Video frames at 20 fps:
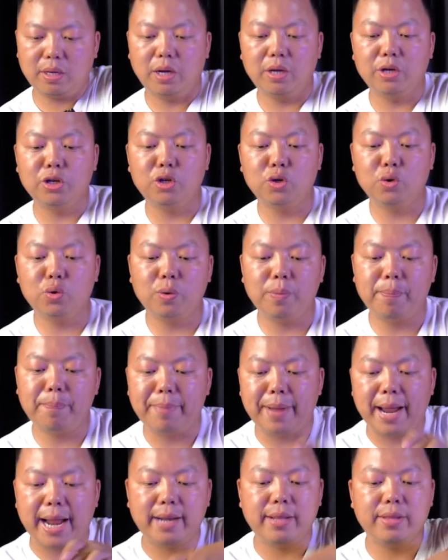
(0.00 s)
new
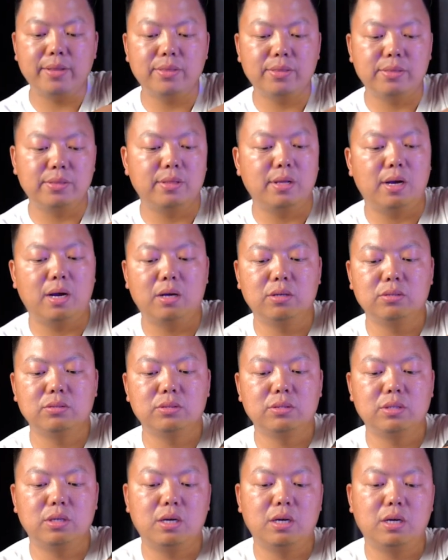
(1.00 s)
pattern
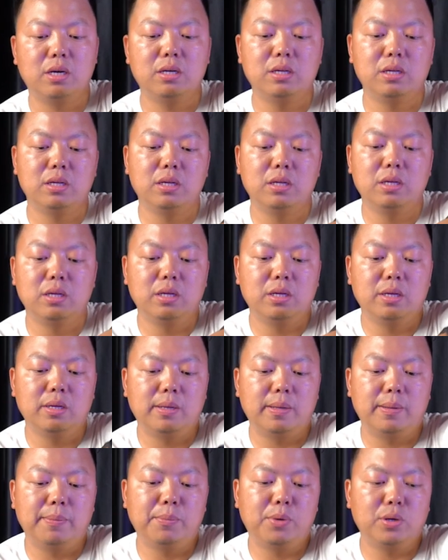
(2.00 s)
on the
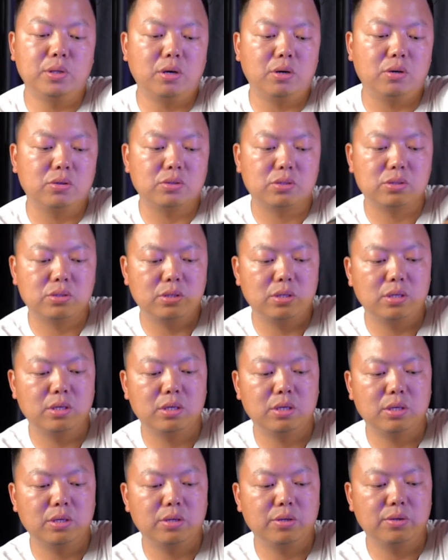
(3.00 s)
motors.
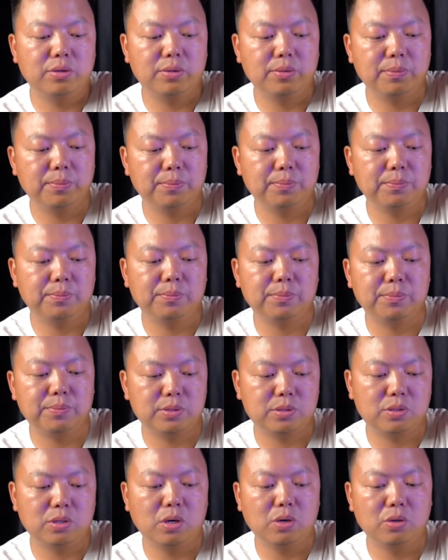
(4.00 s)

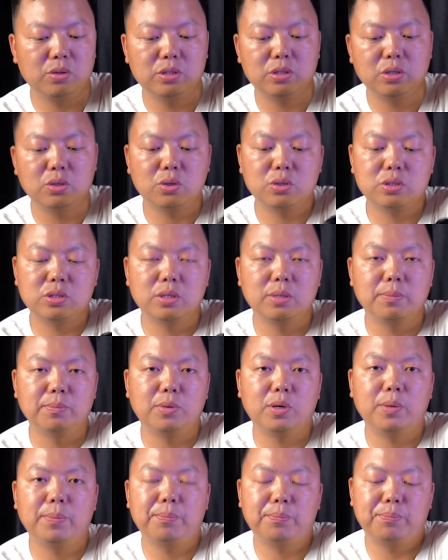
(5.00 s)
So it looks
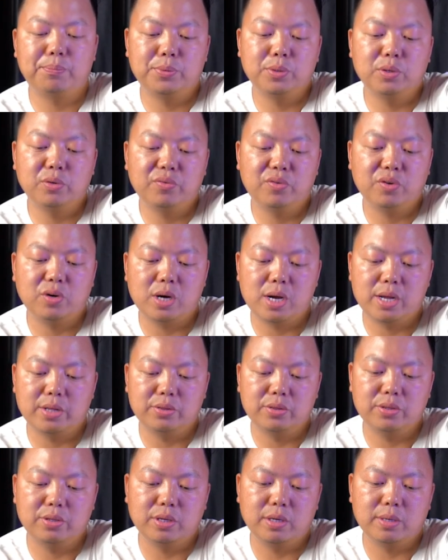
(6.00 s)
more beautiful
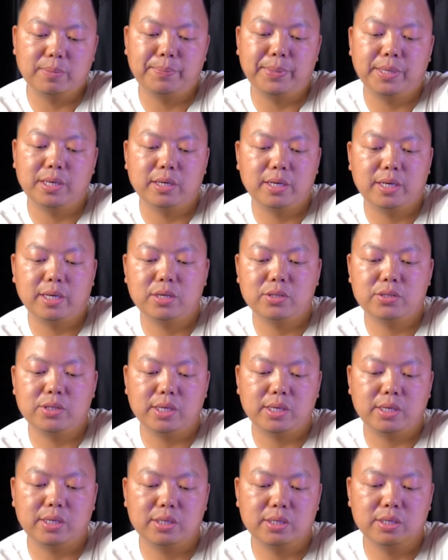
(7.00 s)
and better heat
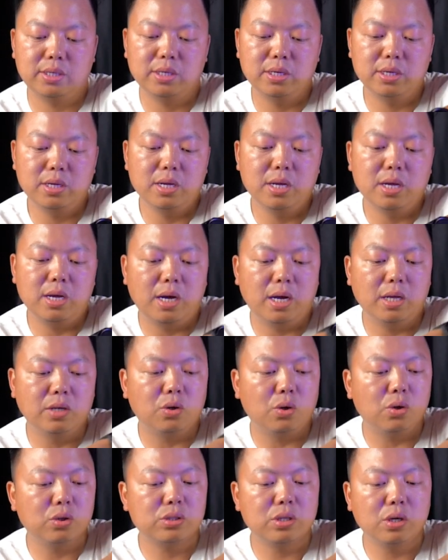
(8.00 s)
sink. And
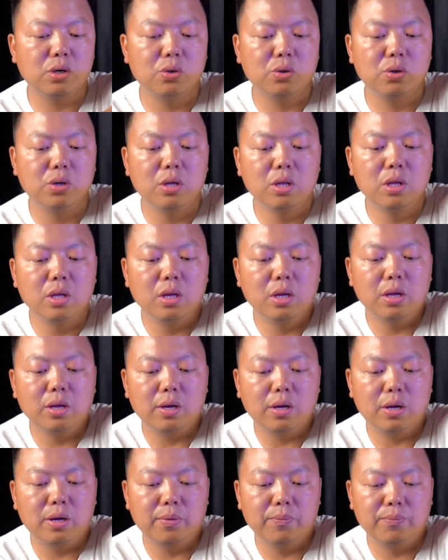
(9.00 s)
also,
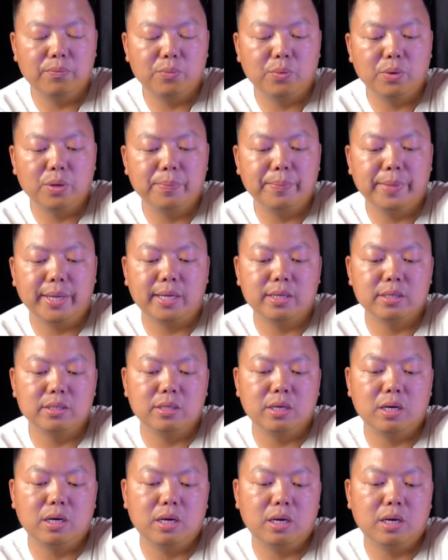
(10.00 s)
we make
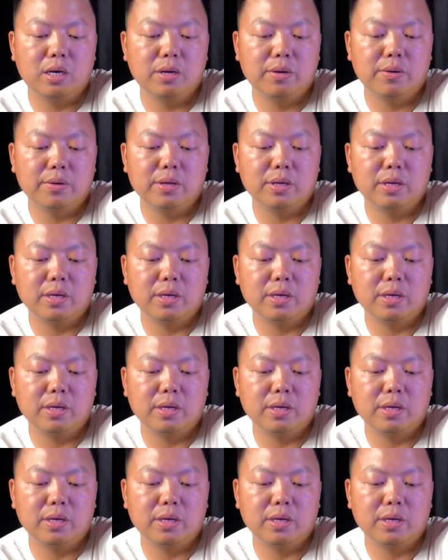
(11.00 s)
the